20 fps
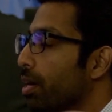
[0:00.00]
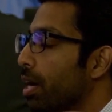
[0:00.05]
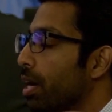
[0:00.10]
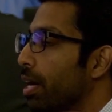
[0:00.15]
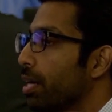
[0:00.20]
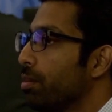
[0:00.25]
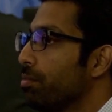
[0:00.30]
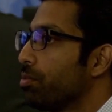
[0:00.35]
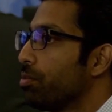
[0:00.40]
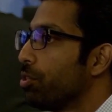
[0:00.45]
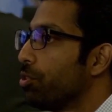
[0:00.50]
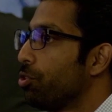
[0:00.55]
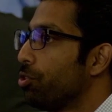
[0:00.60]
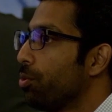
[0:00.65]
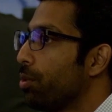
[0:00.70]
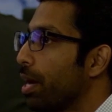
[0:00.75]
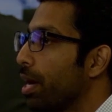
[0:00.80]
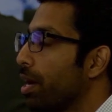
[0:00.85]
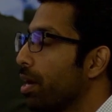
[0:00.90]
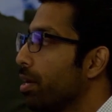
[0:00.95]
items that
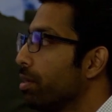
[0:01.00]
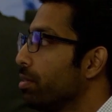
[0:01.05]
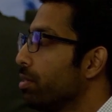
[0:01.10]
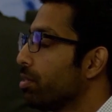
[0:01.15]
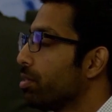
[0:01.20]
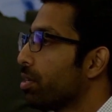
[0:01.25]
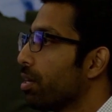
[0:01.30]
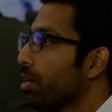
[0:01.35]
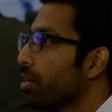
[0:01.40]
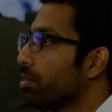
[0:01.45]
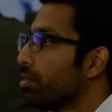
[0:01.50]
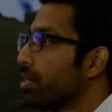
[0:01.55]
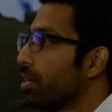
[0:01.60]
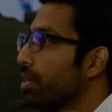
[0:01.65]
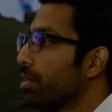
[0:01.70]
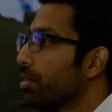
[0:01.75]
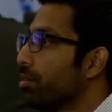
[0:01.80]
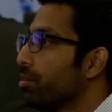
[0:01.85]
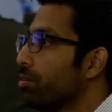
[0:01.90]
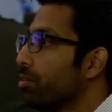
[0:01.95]
you had discussed
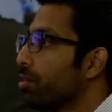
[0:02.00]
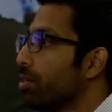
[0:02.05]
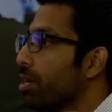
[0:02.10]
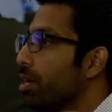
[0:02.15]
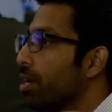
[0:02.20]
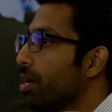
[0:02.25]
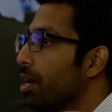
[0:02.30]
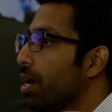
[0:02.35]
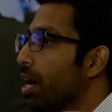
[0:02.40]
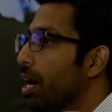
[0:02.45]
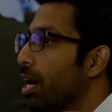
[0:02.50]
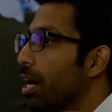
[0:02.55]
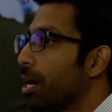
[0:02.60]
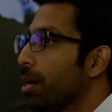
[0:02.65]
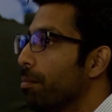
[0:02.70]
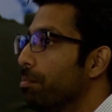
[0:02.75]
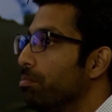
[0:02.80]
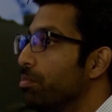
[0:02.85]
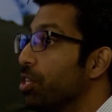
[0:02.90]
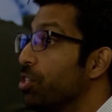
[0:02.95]
is
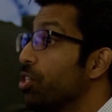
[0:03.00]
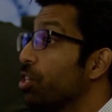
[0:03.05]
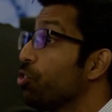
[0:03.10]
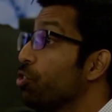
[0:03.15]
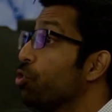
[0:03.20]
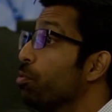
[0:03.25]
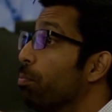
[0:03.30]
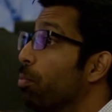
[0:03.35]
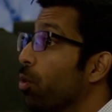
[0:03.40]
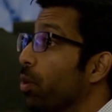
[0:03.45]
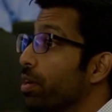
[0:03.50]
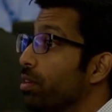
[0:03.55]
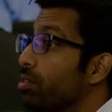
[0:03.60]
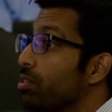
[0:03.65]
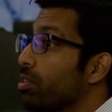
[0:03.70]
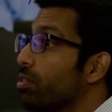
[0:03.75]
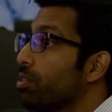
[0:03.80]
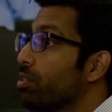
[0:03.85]
um, decision points.